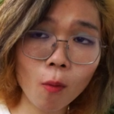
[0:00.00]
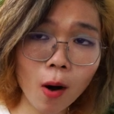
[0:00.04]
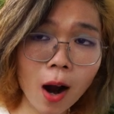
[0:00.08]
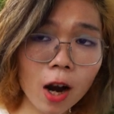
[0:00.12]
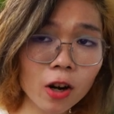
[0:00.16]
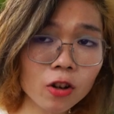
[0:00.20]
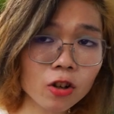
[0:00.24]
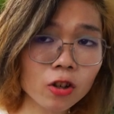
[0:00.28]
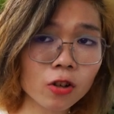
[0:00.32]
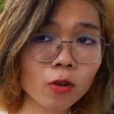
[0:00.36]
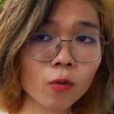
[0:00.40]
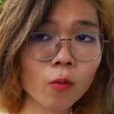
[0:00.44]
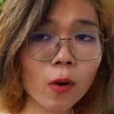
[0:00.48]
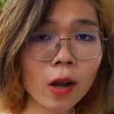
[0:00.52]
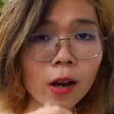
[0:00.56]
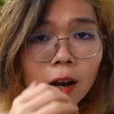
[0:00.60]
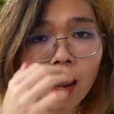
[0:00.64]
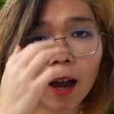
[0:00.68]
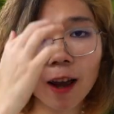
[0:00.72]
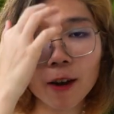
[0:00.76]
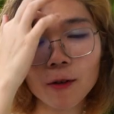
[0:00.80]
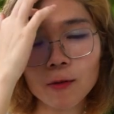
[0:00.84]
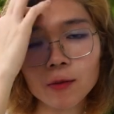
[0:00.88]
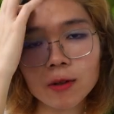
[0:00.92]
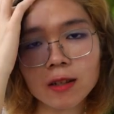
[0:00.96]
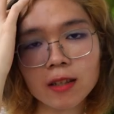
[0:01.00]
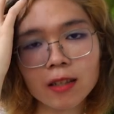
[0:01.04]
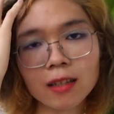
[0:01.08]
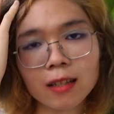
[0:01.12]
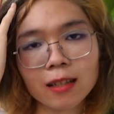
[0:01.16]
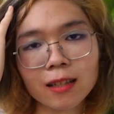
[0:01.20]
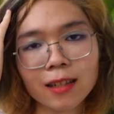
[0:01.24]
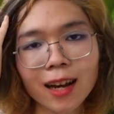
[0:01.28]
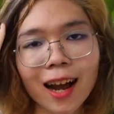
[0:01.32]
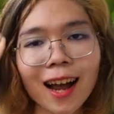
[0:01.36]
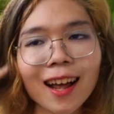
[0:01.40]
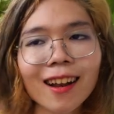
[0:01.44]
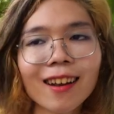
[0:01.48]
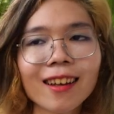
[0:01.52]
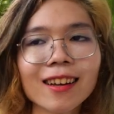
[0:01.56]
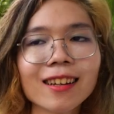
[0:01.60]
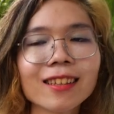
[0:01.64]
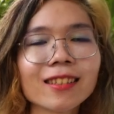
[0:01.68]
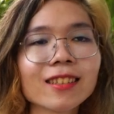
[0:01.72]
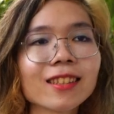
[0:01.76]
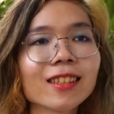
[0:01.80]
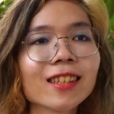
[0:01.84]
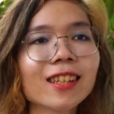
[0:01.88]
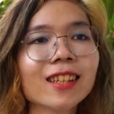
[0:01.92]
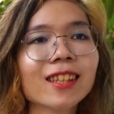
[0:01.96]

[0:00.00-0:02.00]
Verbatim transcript: watched when I was in Thailand.